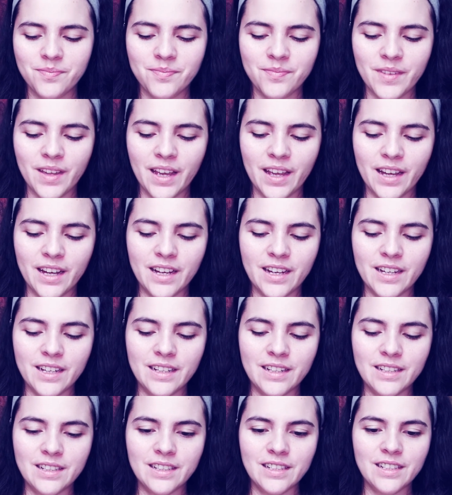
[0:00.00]

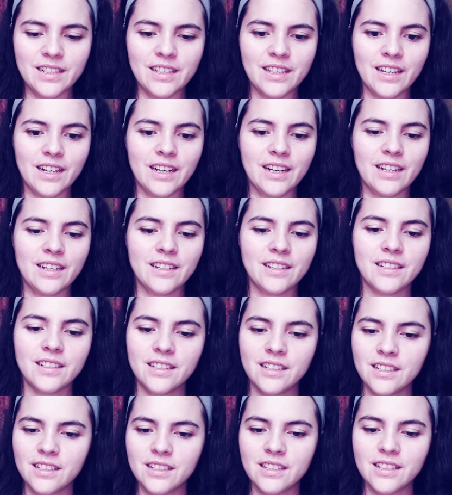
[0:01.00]
And that,
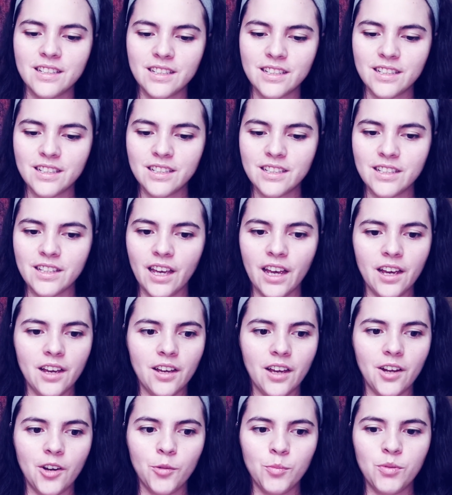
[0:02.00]
yeah,
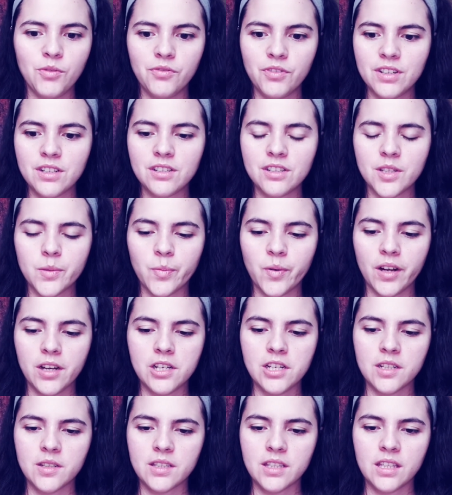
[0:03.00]
I hope you finish this
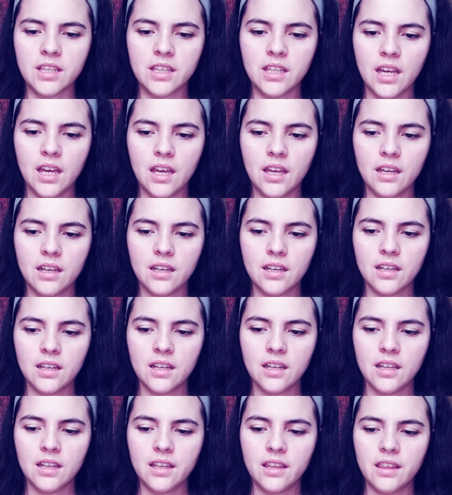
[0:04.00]
project, because I think
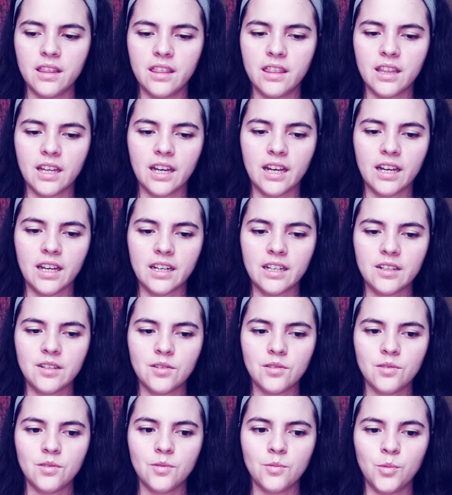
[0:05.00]
that
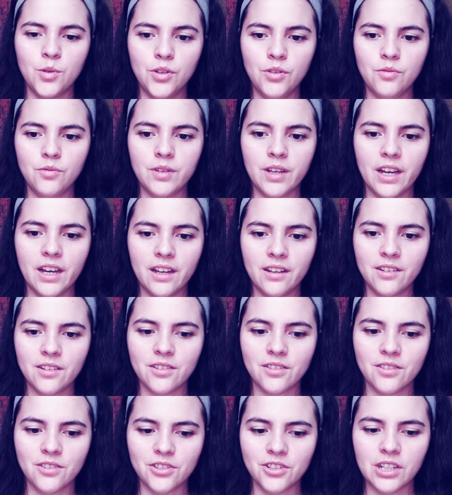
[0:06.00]
when you get
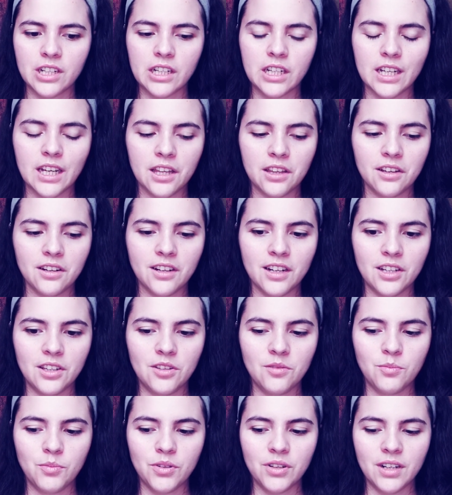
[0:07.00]
your shit together and you
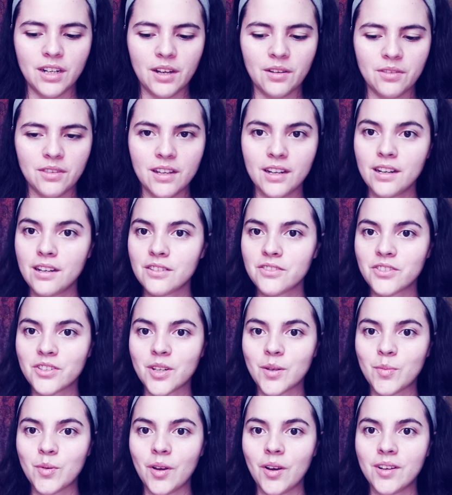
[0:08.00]
put it out there, it's gonna
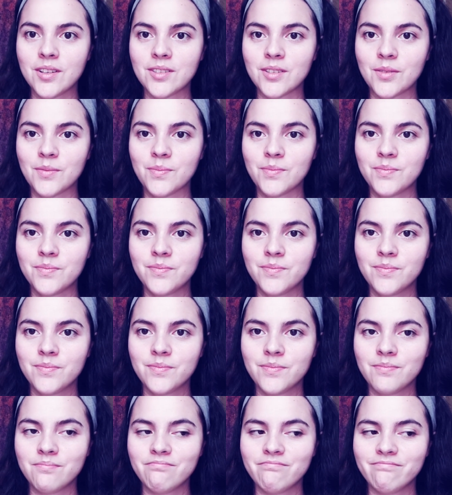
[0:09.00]
be awesome.
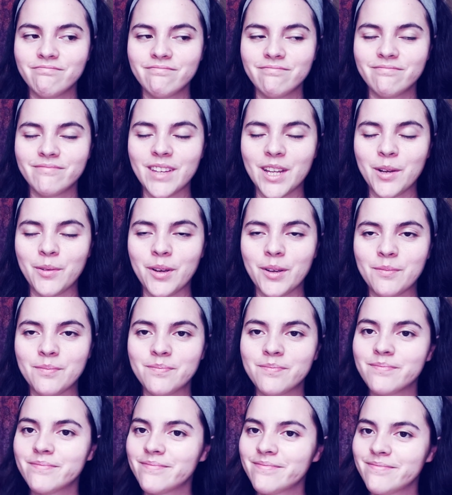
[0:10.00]
Anyway,
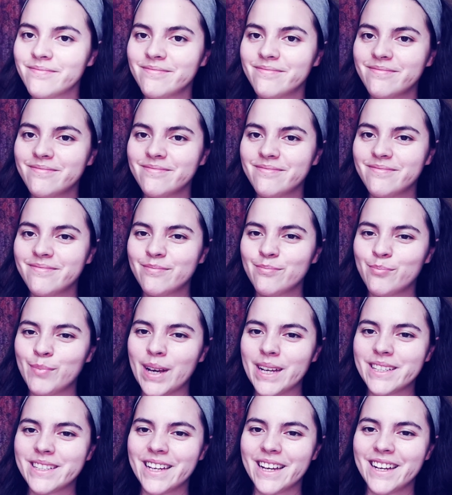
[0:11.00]
bye,
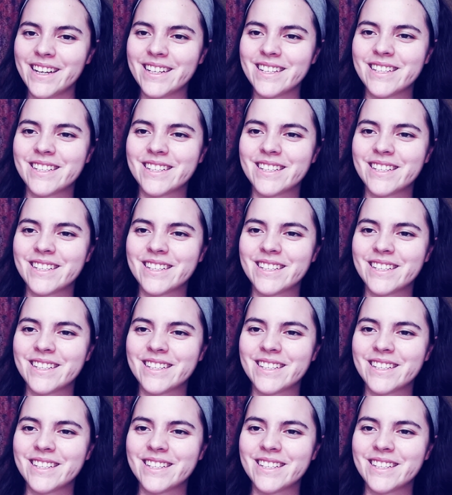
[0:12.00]
Sag.